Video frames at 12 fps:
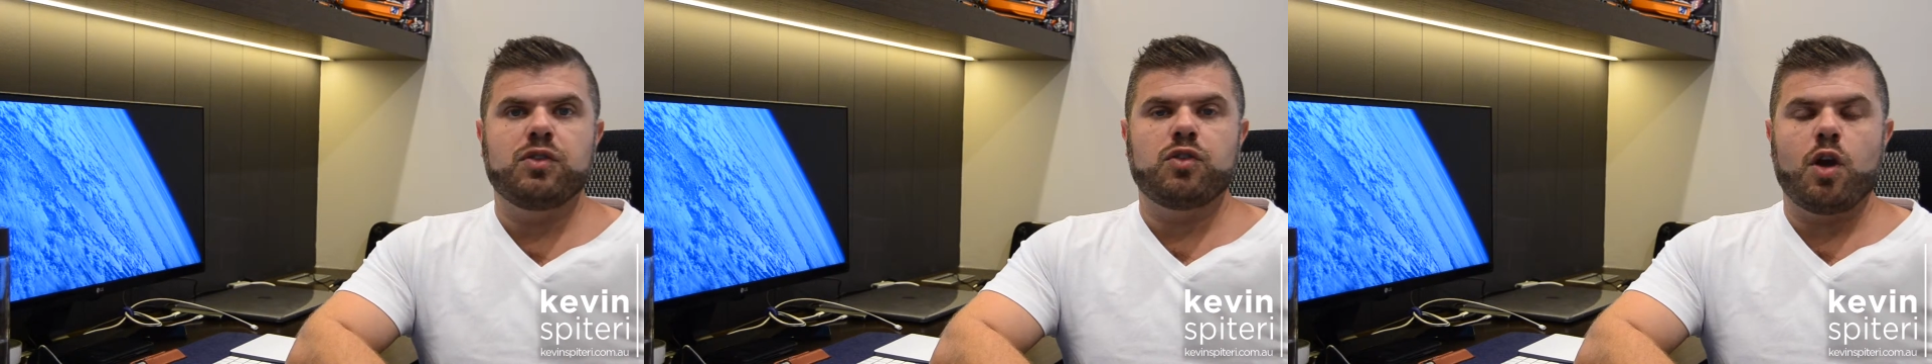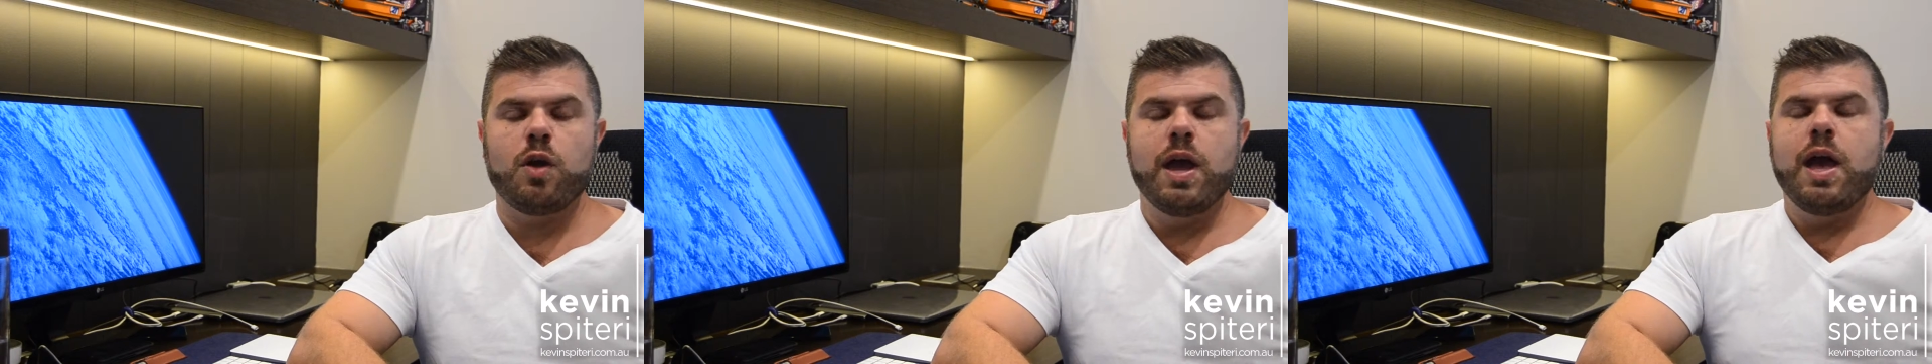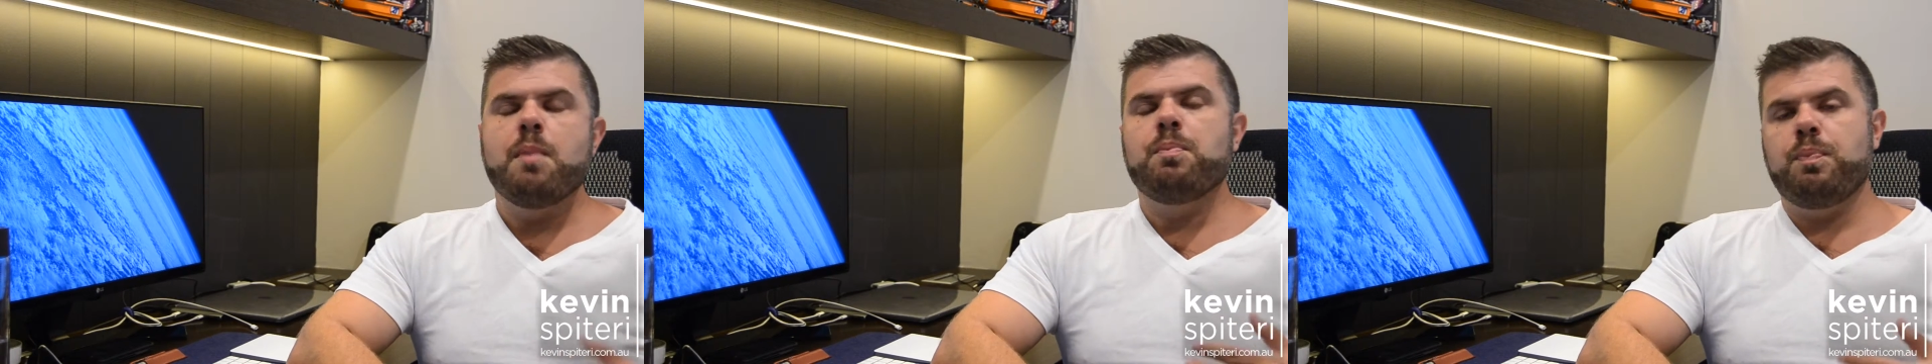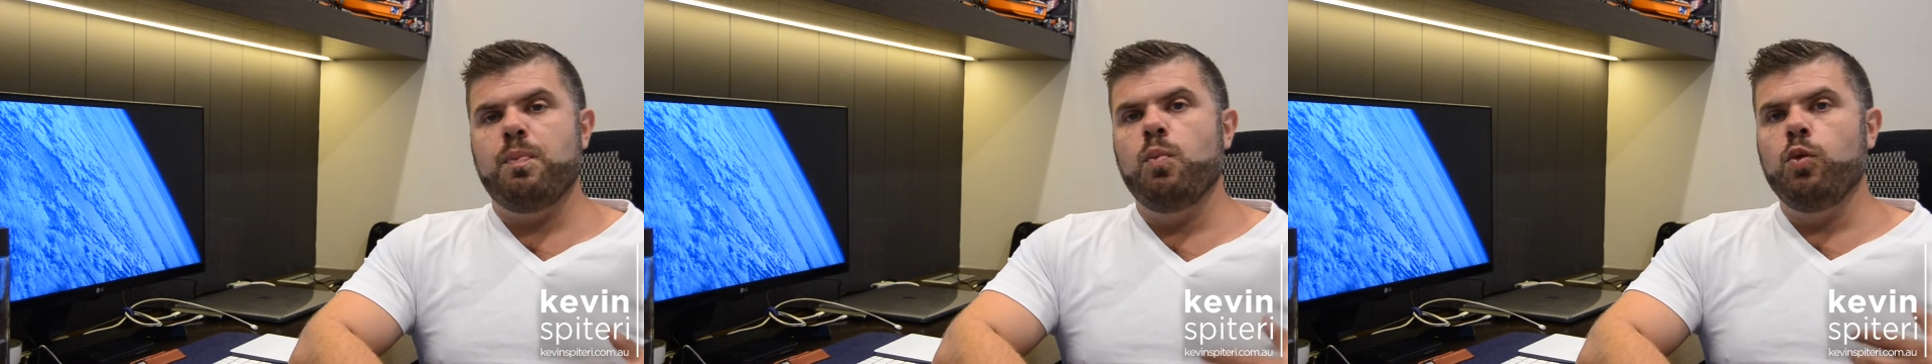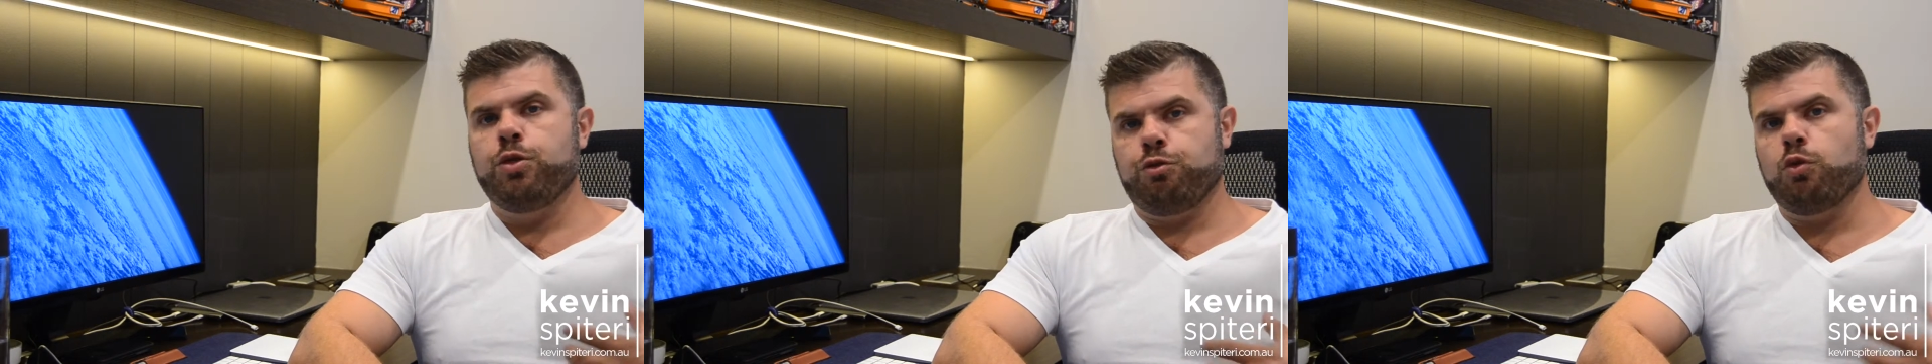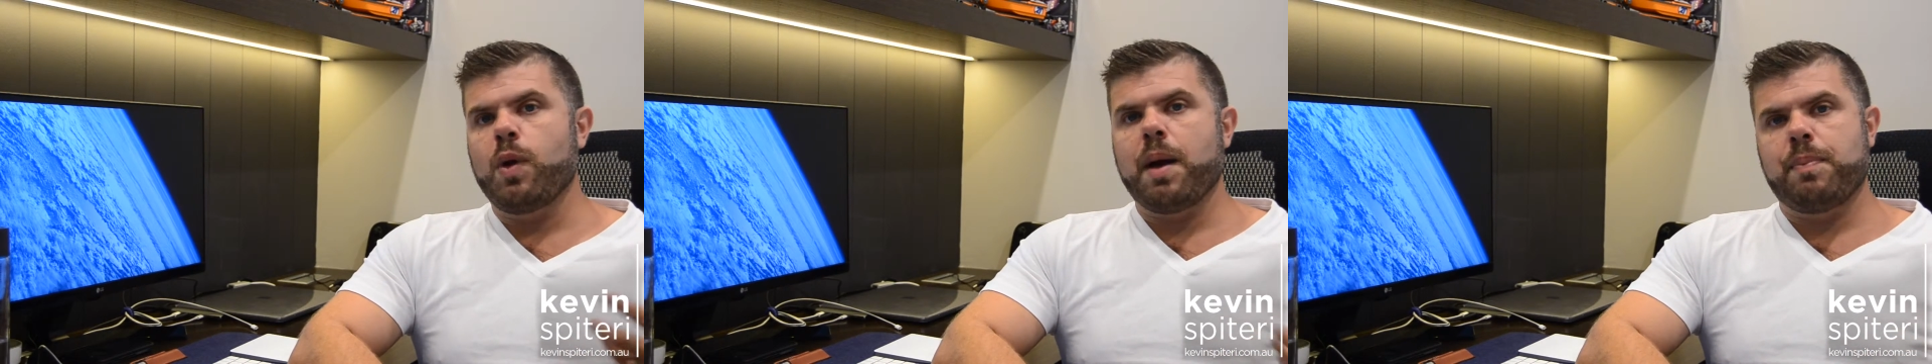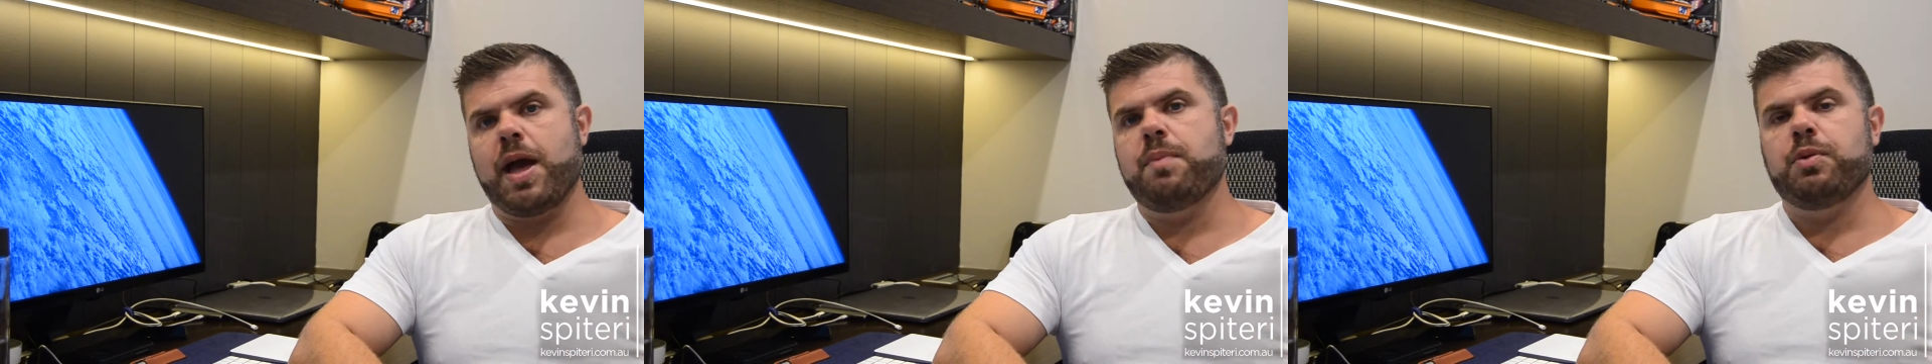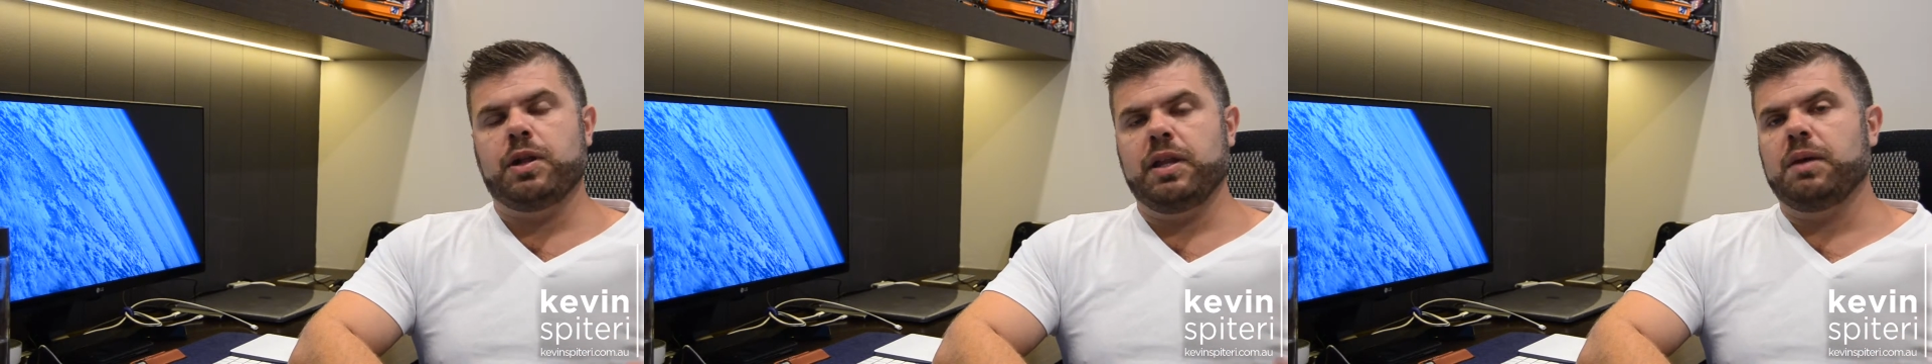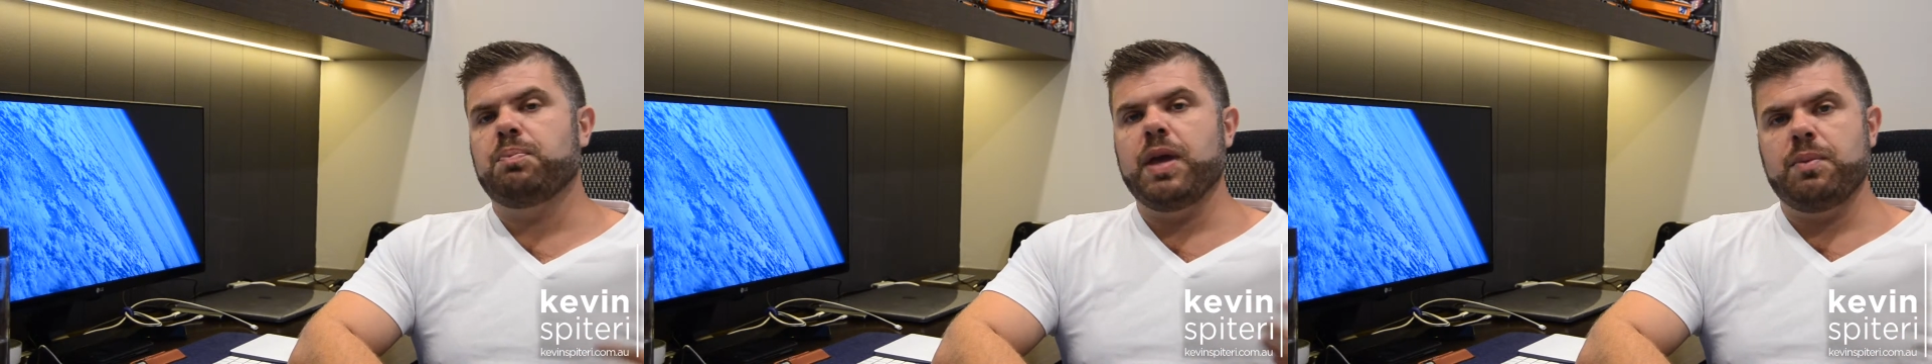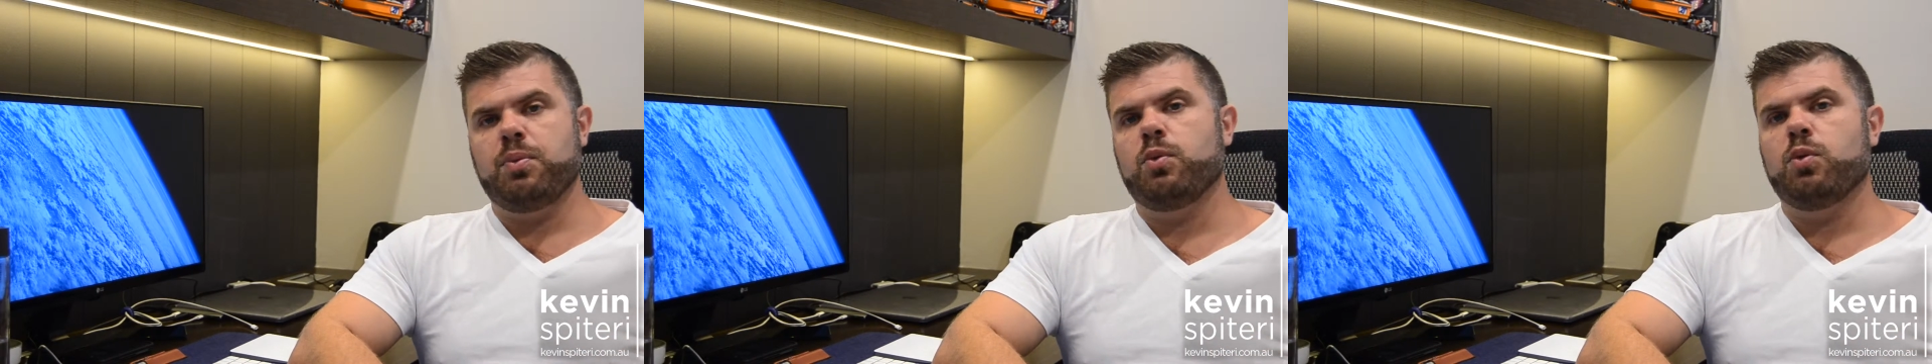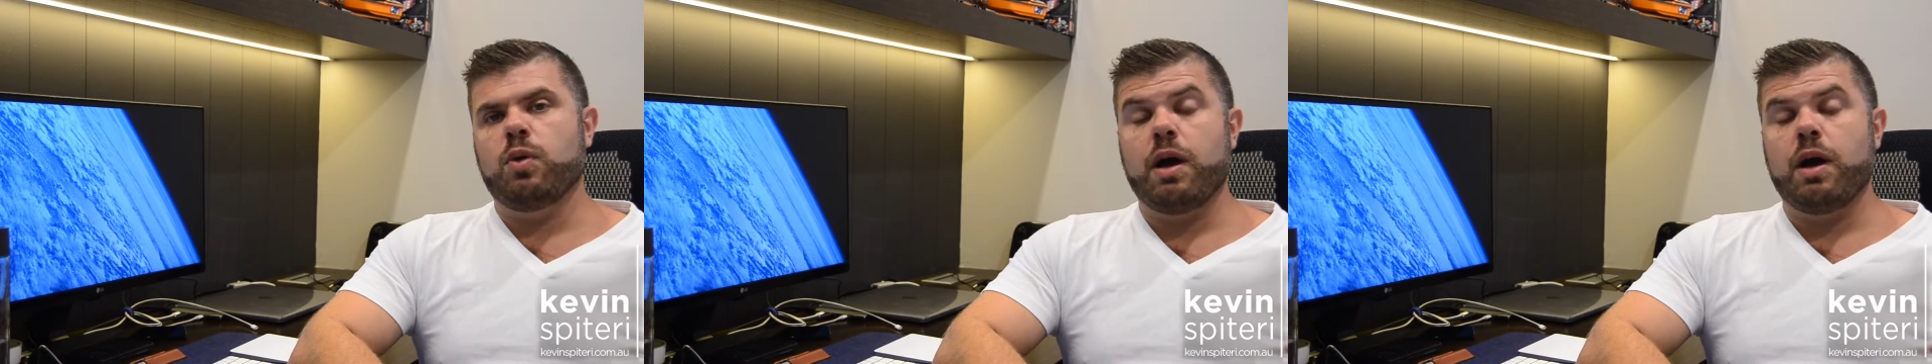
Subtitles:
So through our pay-per-click, people,